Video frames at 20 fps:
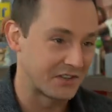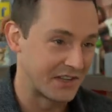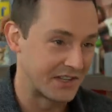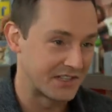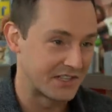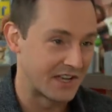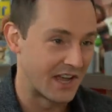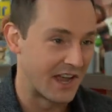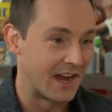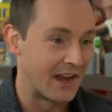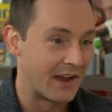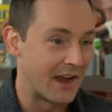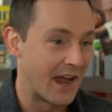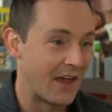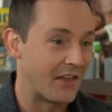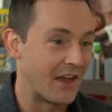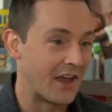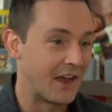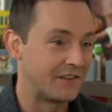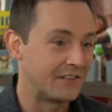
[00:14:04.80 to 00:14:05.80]
let's say,
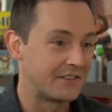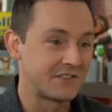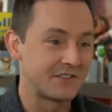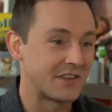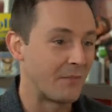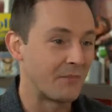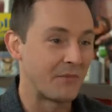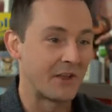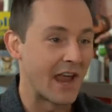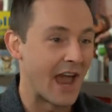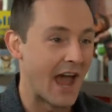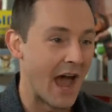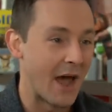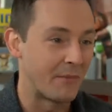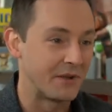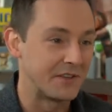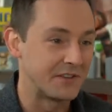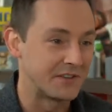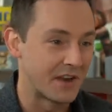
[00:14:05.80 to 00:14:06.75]
and then something happens,